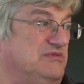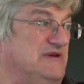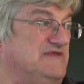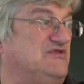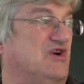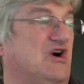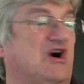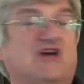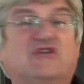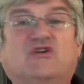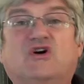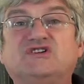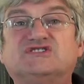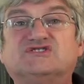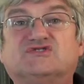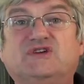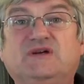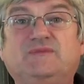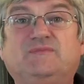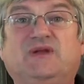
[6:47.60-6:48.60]
We've got our ice
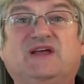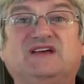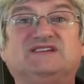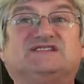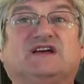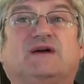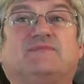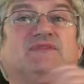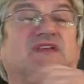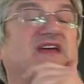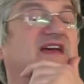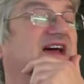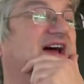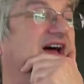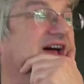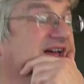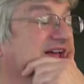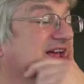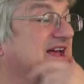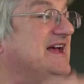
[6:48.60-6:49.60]
cream place up
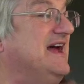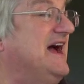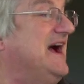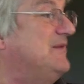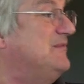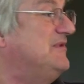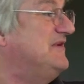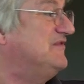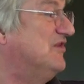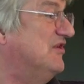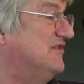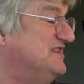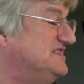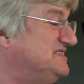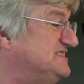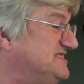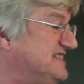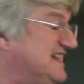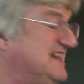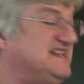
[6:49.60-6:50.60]
there and we've got
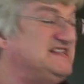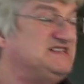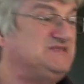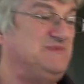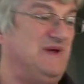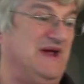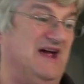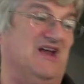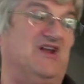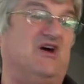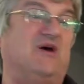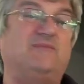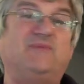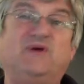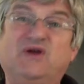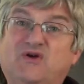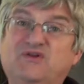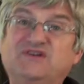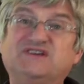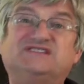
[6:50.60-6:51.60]
this, this bit. And I'll
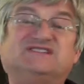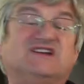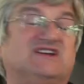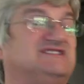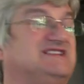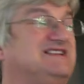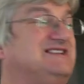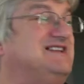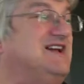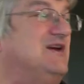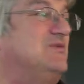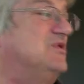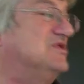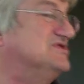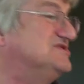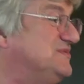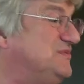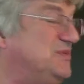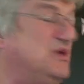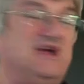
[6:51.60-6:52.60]
be honest, I didn't know
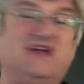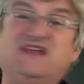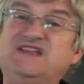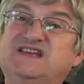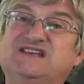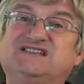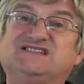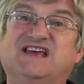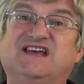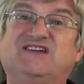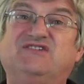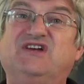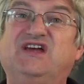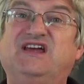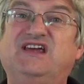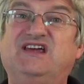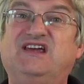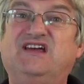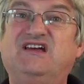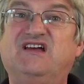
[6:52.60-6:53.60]
what to put in this area
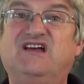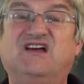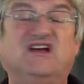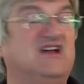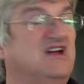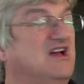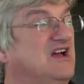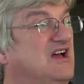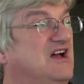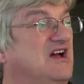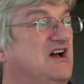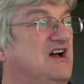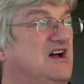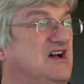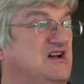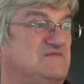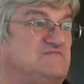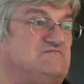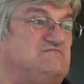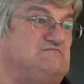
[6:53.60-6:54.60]
here.
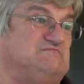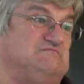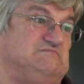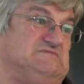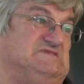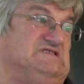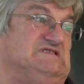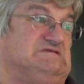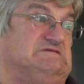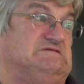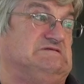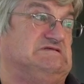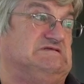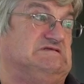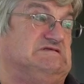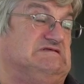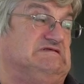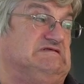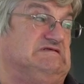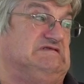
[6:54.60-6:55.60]
Um,
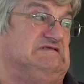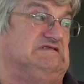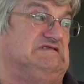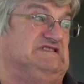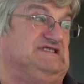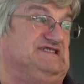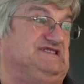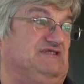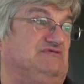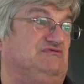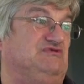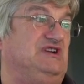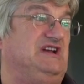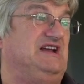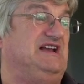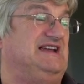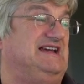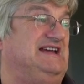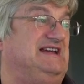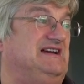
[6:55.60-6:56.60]
so
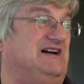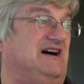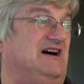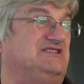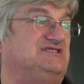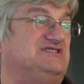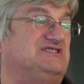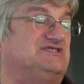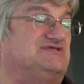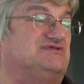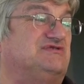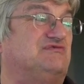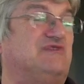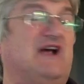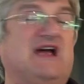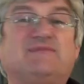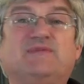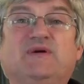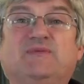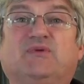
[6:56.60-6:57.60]
really, I just
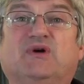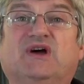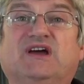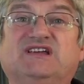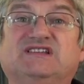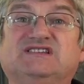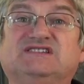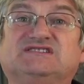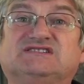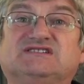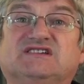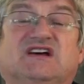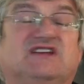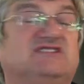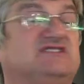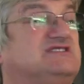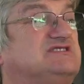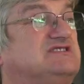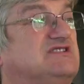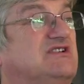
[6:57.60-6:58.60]
racked my brains
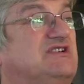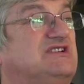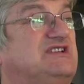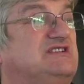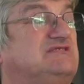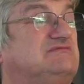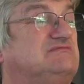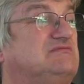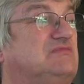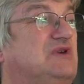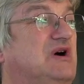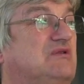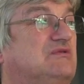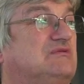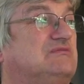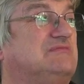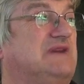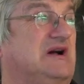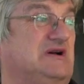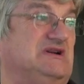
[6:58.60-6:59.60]
and decided,
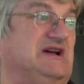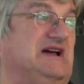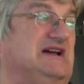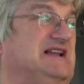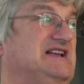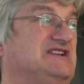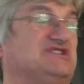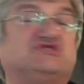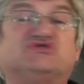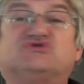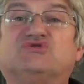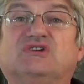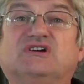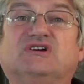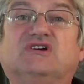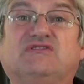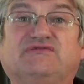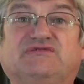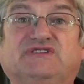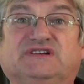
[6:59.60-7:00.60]
well, okay, let's try
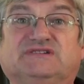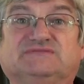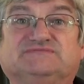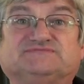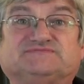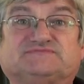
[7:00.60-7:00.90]
coffee,